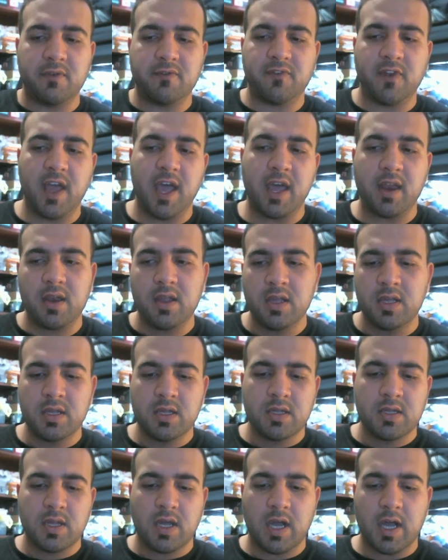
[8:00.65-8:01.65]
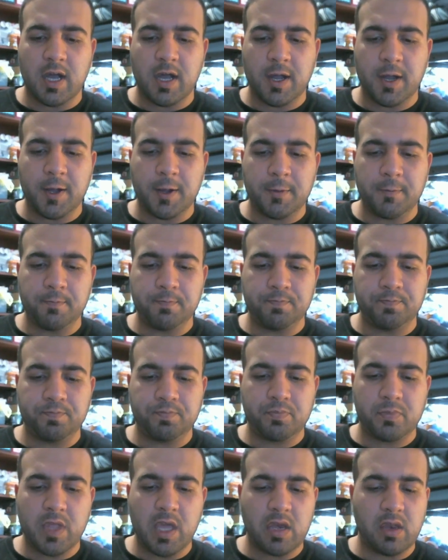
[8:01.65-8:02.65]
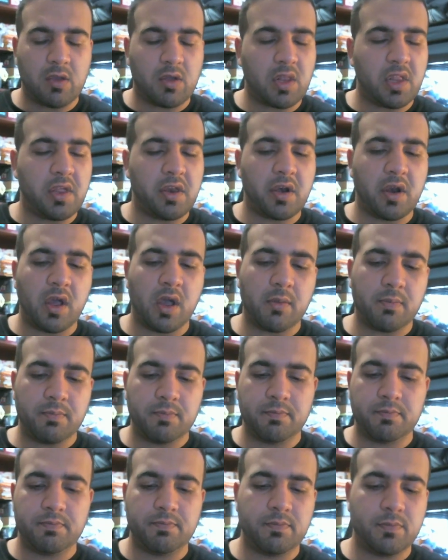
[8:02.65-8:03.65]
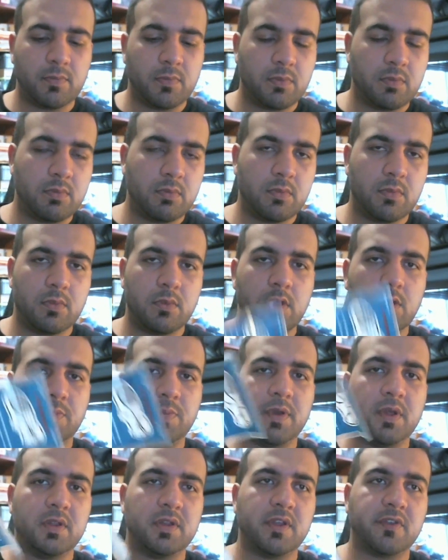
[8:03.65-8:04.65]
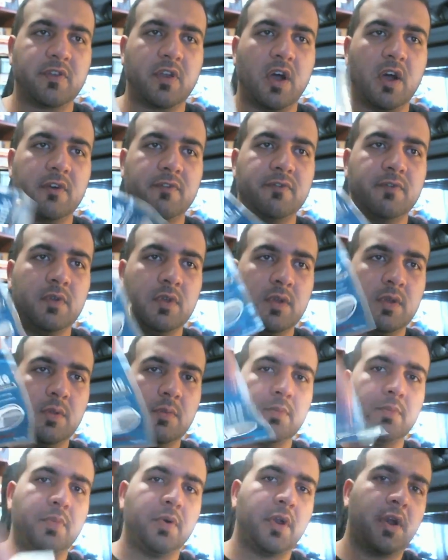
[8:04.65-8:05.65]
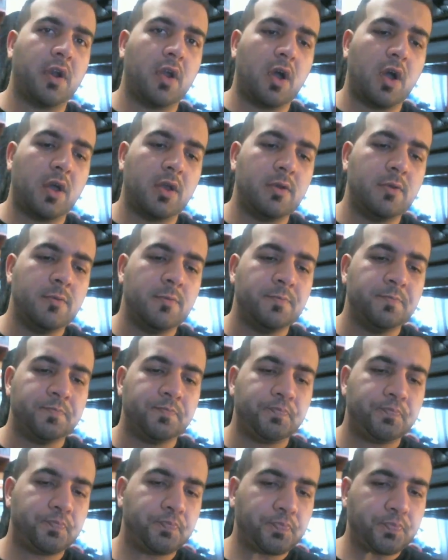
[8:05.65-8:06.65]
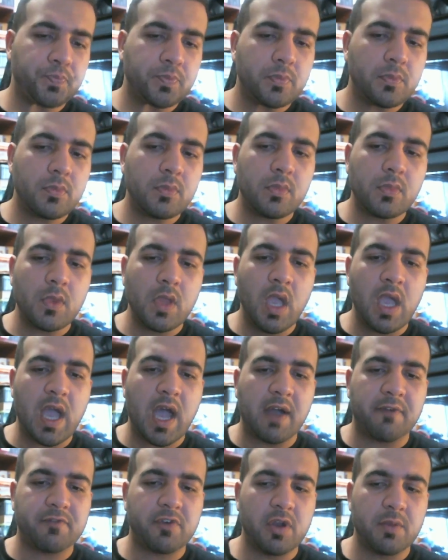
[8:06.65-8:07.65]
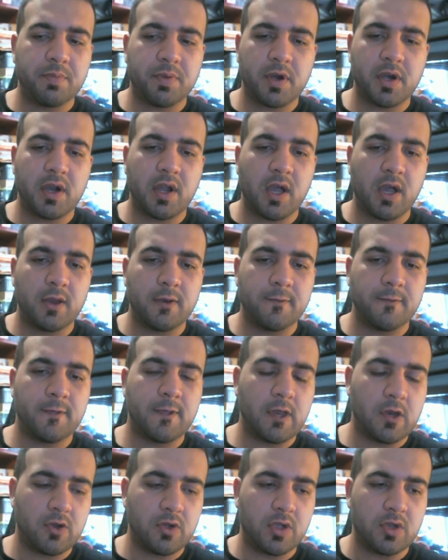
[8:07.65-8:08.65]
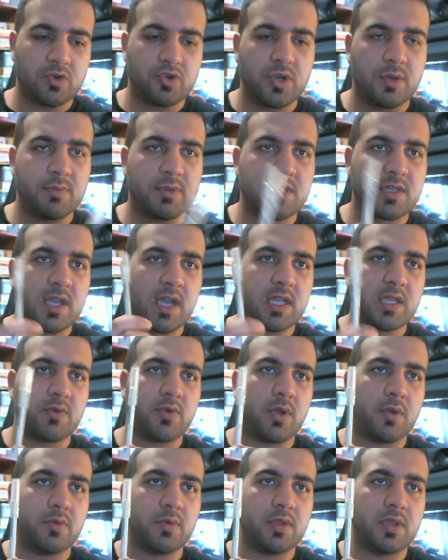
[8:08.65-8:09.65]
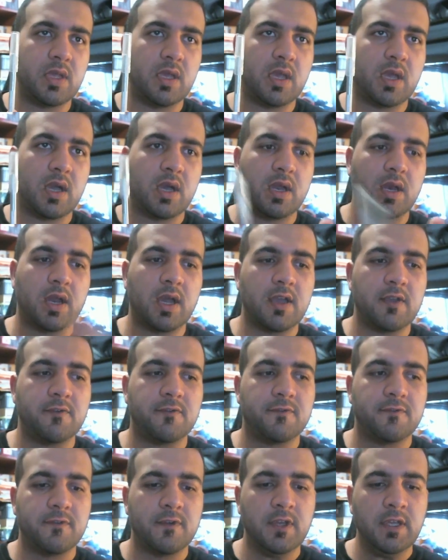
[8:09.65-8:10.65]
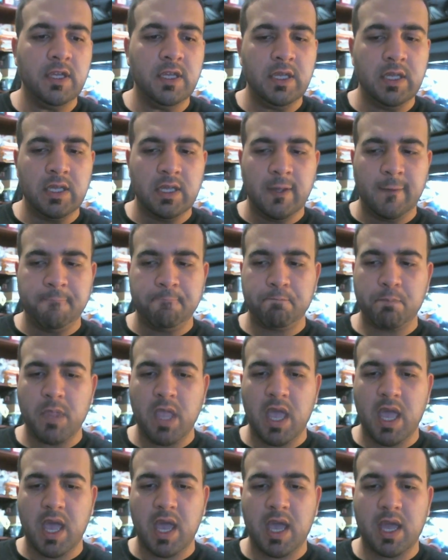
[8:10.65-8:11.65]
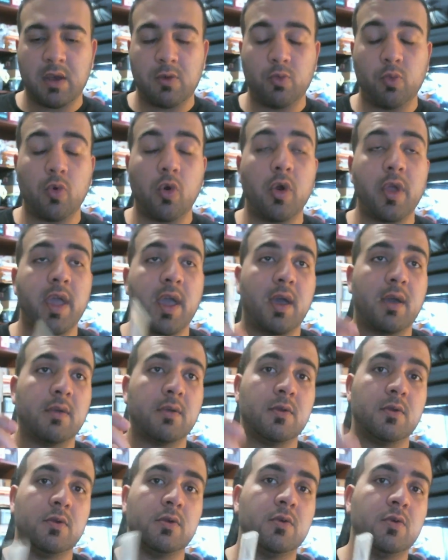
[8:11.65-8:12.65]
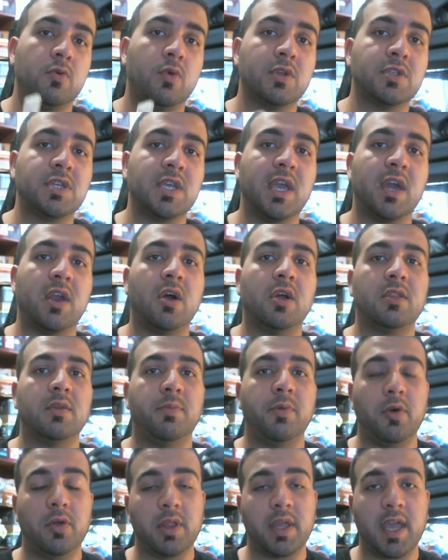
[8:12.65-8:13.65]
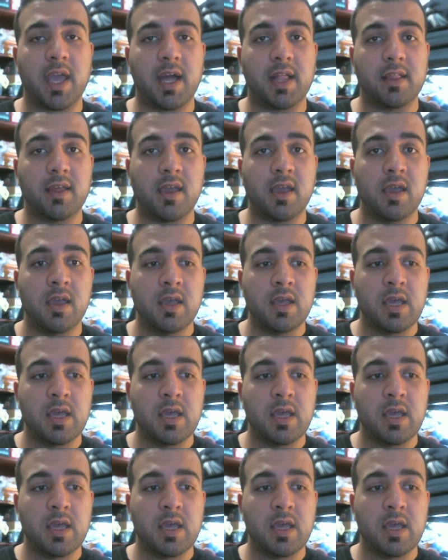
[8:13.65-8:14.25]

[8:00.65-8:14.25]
flat. Then you clean it up. You peel this off, put it on. After you put it on, you trim the sides away with the knife. And oh yeah, once you get on the bowling alley,